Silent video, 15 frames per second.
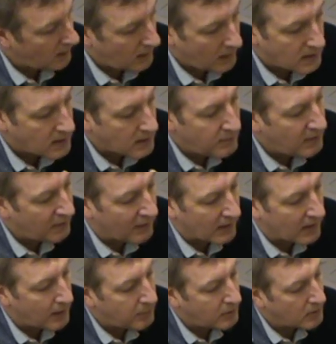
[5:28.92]
This can be for a
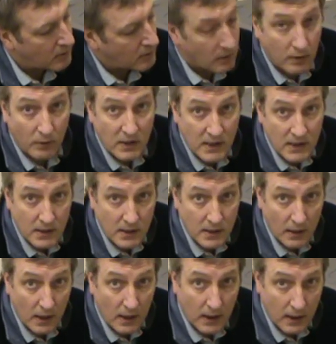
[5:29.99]
couple of reasons
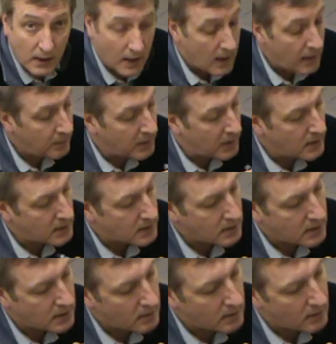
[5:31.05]
that can happen.
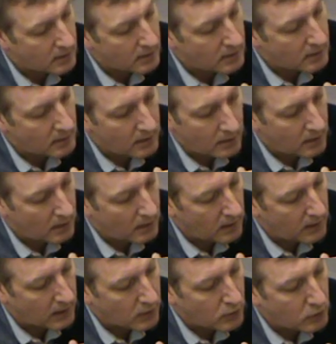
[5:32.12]
Is
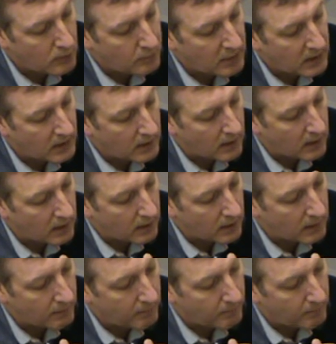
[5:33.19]
that could be that the